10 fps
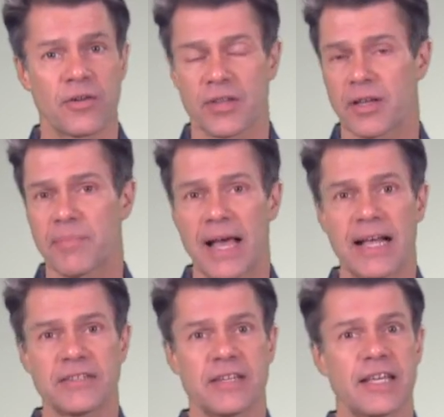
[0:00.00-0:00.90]
or the
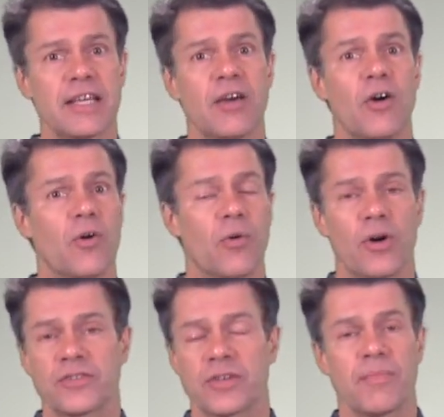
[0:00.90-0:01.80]
capacity
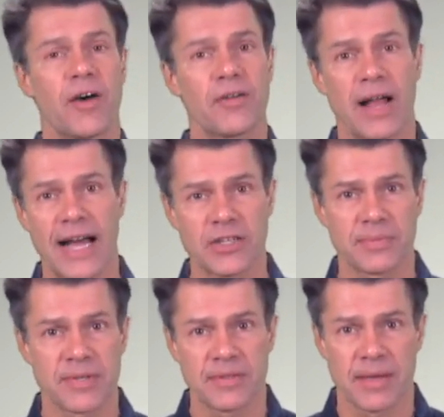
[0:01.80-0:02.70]
or some other
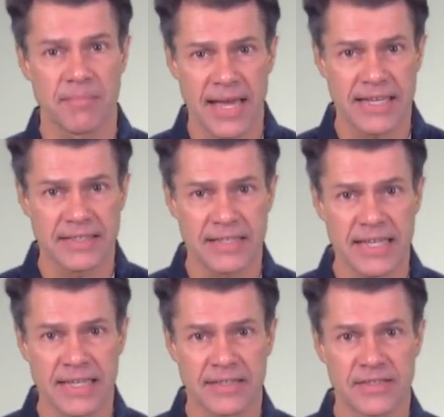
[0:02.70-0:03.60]
attribute that met his
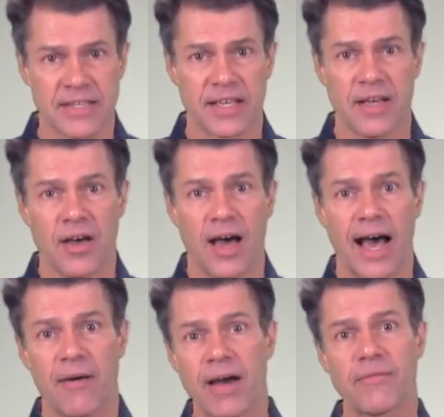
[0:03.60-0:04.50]
needs.
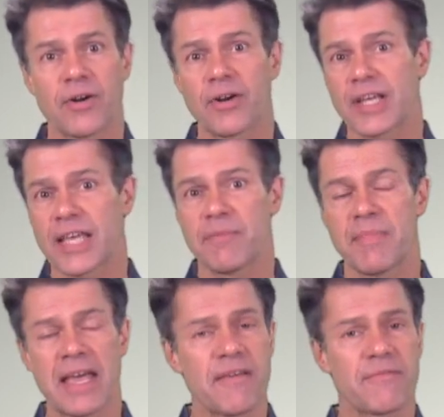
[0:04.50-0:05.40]
However, he
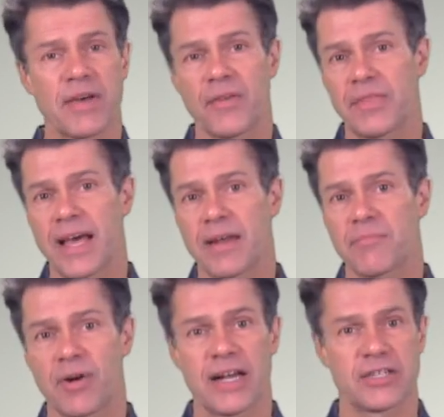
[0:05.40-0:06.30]
may have felt
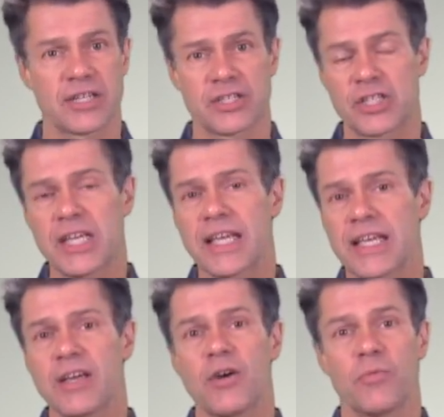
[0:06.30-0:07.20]
that project
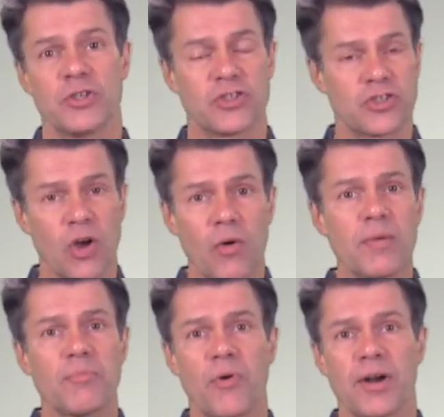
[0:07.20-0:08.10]
G was so
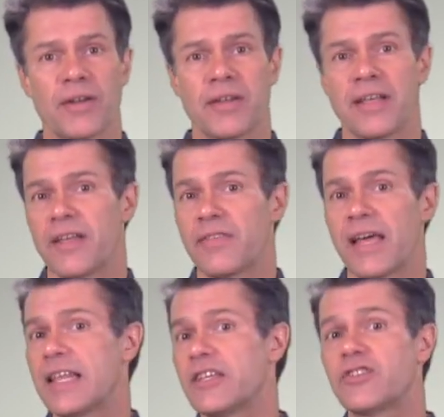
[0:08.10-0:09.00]
important
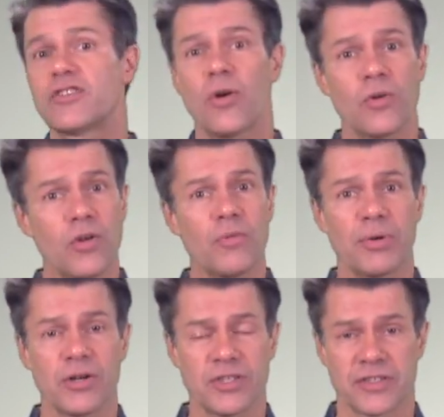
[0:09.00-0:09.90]
that he solo
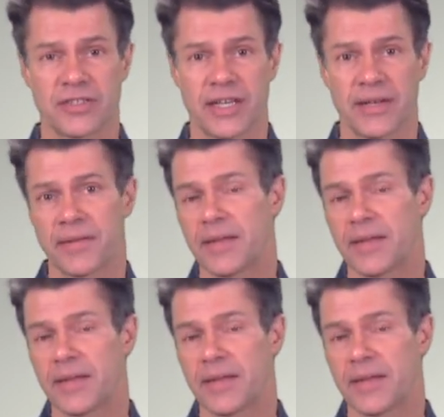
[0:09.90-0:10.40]
purchased it.